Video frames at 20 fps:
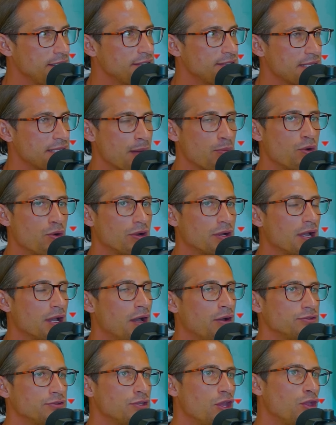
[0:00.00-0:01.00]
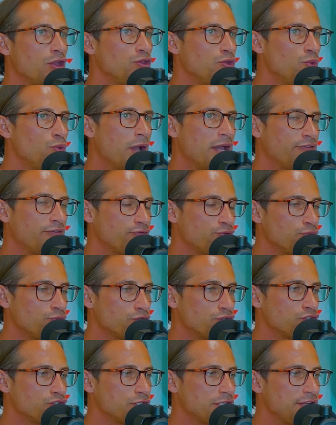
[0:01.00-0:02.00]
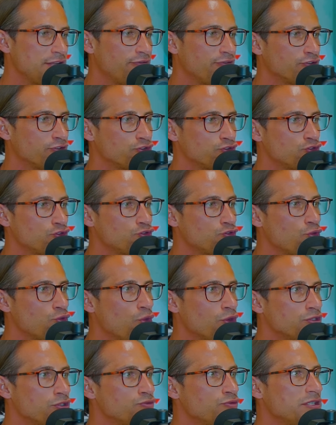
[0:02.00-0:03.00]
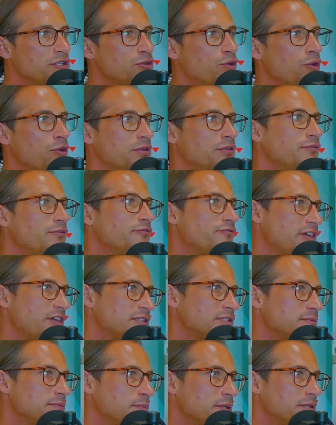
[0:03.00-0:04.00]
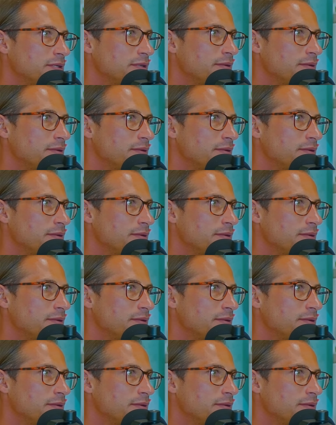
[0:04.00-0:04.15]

in these demo accounts, you have to achieve a certain return on investment.